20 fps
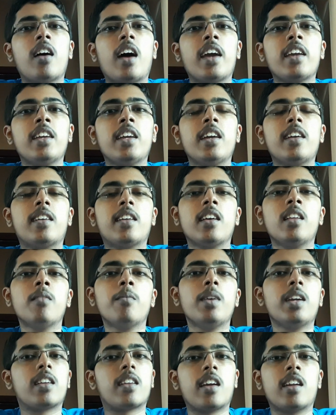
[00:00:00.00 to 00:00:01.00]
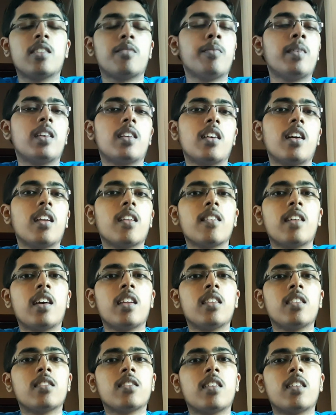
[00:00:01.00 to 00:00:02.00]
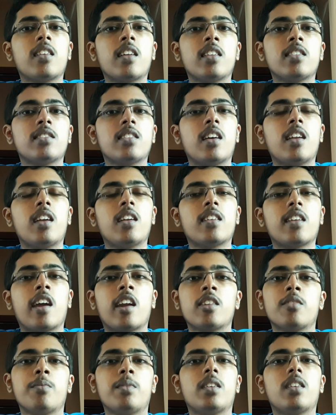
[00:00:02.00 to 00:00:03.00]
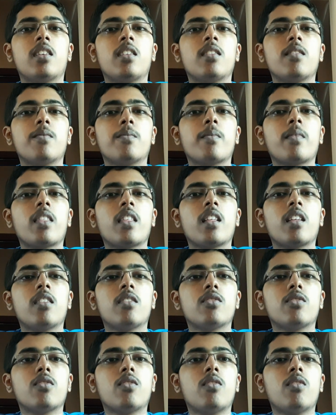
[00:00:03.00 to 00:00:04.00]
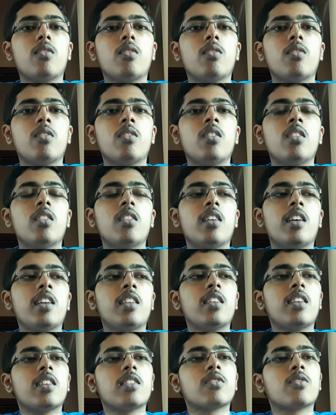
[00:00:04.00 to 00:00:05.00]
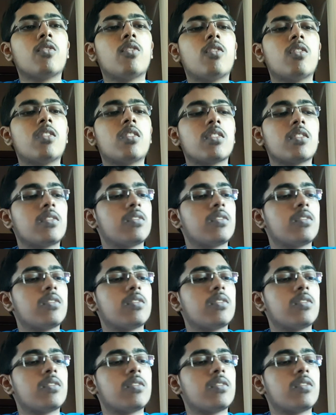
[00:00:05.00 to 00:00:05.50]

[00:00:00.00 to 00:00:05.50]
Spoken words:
IA10B transmitter, that is a 10 channel transmitter. So it has got